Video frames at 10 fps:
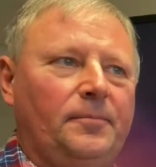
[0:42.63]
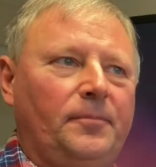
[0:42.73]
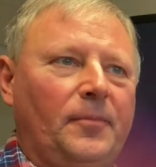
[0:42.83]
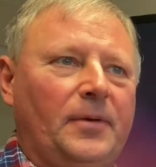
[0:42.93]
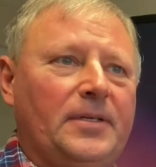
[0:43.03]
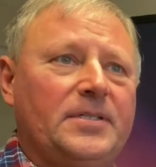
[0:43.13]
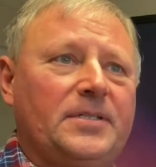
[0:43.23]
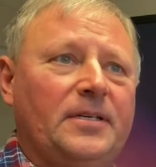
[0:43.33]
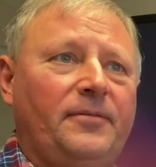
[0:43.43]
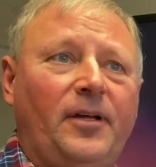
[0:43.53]

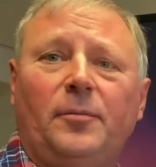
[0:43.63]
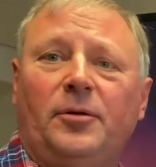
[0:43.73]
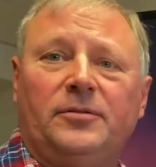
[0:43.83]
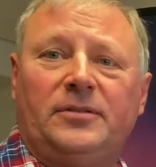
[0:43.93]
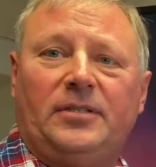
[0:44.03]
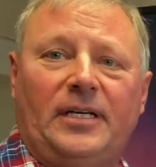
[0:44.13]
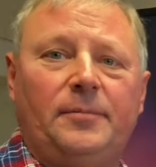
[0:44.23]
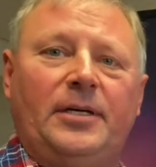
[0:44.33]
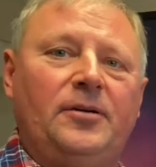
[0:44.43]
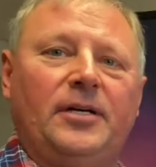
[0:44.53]
is available to
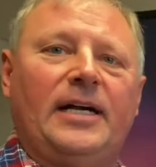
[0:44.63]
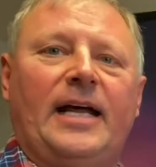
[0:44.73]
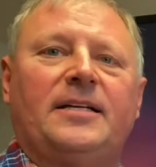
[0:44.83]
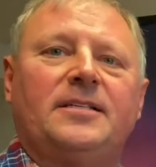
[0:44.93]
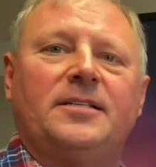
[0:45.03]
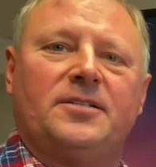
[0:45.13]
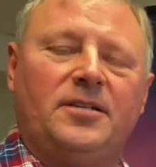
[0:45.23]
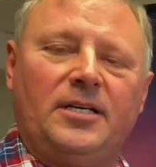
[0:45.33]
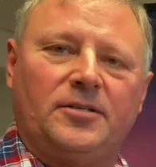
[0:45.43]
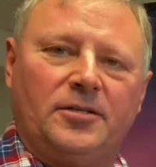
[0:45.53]
anybody who had access to
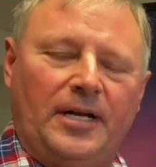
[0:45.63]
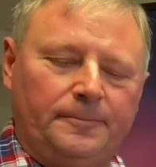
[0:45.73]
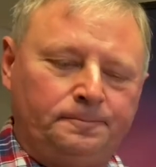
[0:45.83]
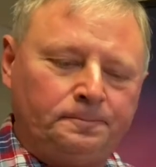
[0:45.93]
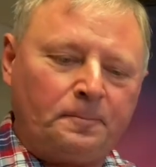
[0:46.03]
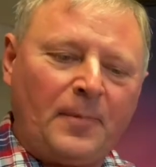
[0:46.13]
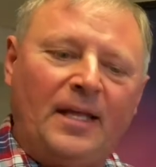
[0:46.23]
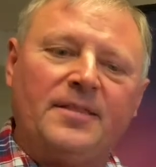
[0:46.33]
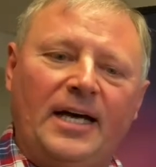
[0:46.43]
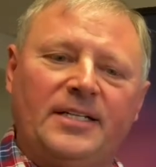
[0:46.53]
the internet.
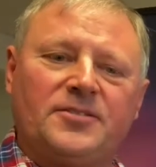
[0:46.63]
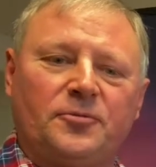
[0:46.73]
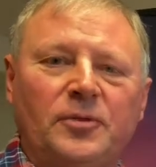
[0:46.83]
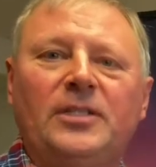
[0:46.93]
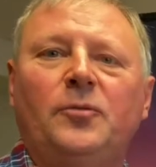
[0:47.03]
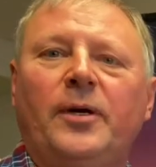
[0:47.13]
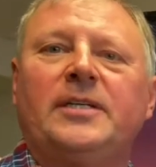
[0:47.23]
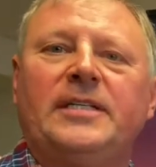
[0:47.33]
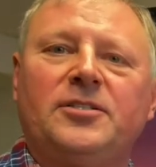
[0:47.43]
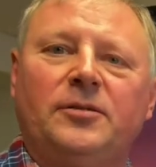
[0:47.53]
And that's really where
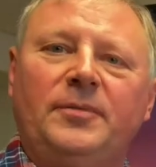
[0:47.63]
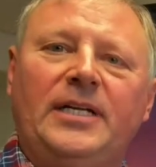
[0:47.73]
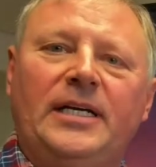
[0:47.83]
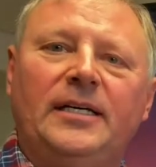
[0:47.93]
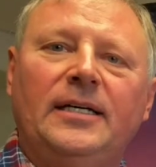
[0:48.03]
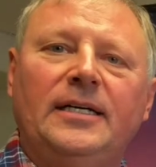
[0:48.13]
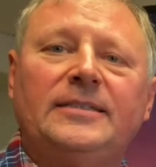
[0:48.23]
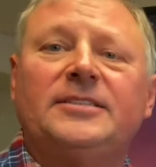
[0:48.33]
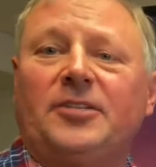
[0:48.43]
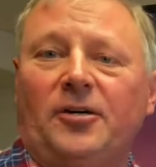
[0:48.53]
digital media
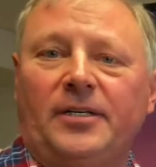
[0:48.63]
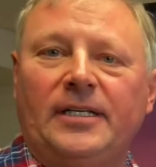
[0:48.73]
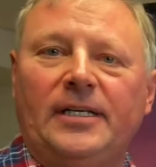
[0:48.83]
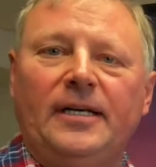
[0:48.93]
started.